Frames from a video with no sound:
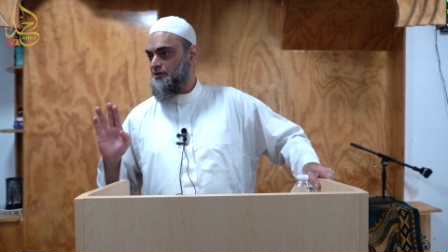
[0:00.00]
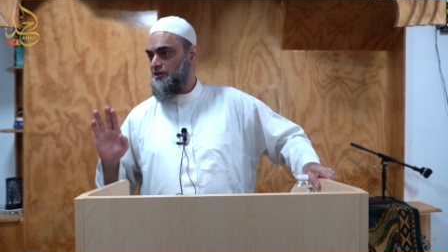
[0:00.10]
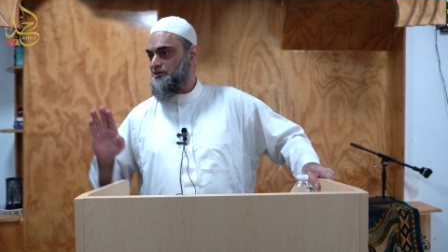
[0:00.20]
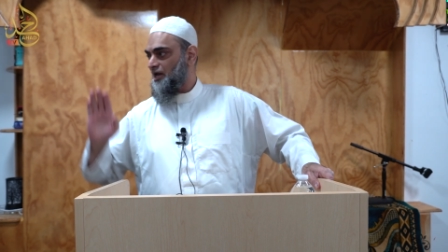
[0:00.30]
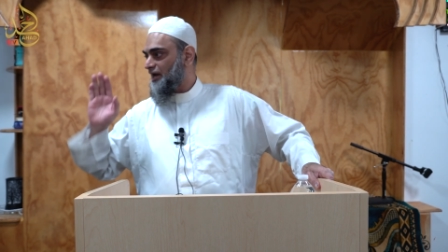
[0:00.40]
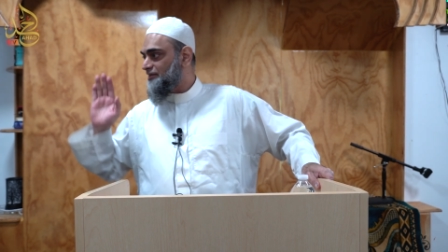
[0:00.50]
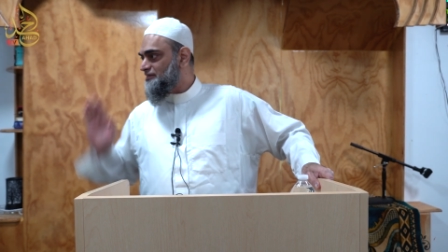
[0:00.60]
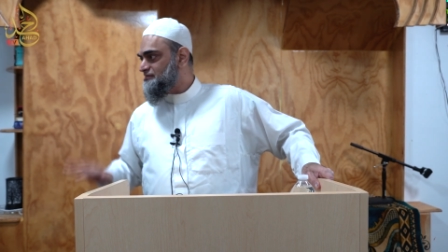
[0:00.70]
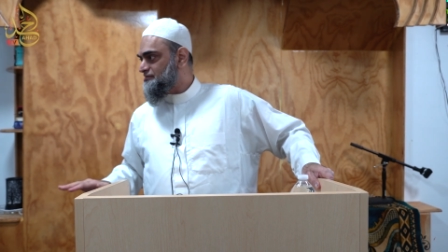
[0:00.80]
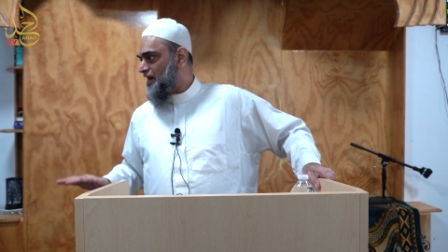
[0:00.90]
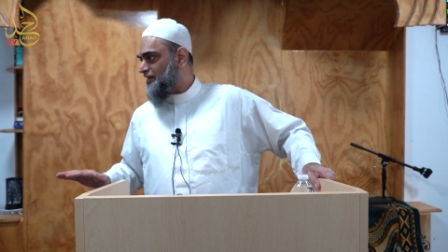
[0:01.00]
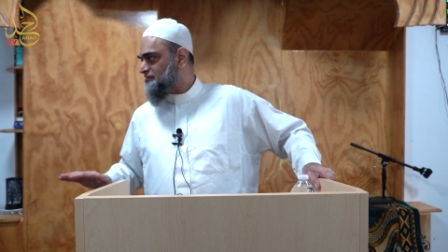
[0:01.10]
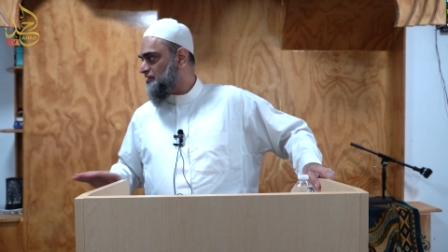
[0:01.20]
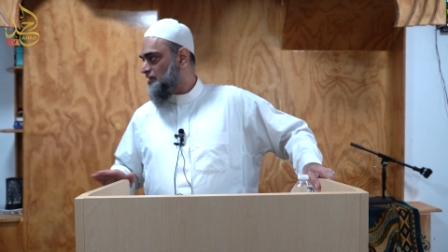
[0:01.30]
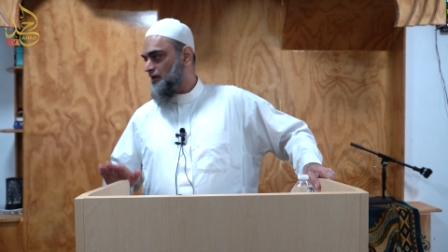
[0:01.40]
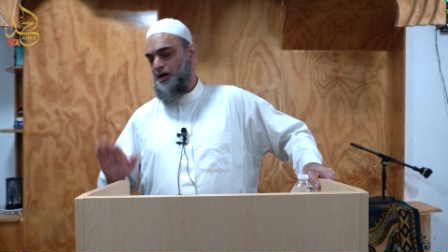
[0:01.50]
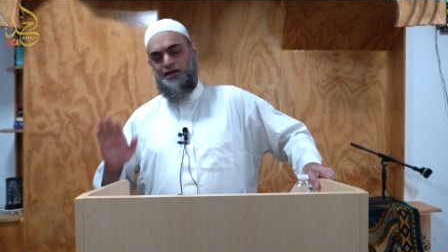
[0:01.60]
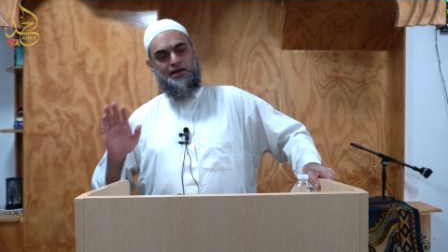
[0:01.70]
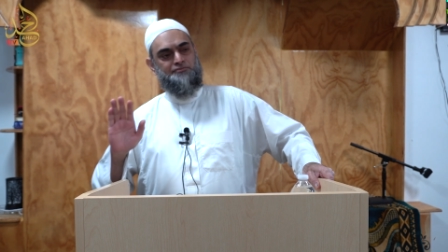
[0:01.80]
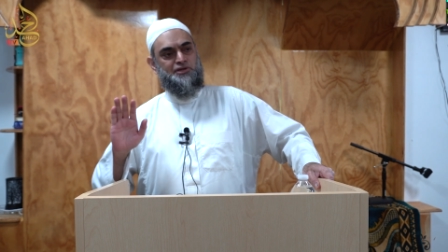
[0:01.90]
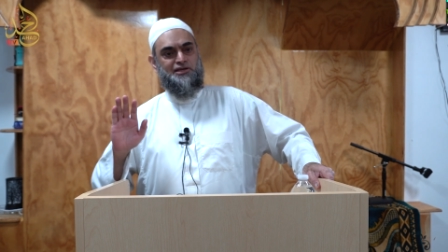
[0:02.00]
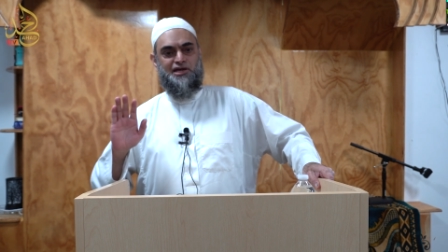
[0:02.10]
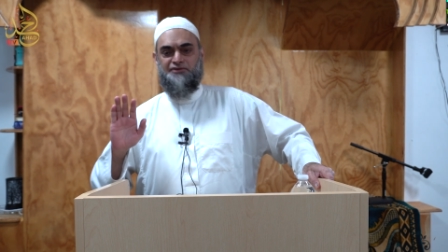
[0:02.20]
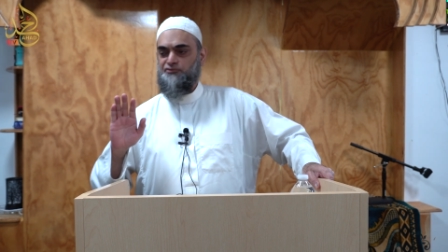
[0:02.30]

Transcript: In any status, Alhamdulillah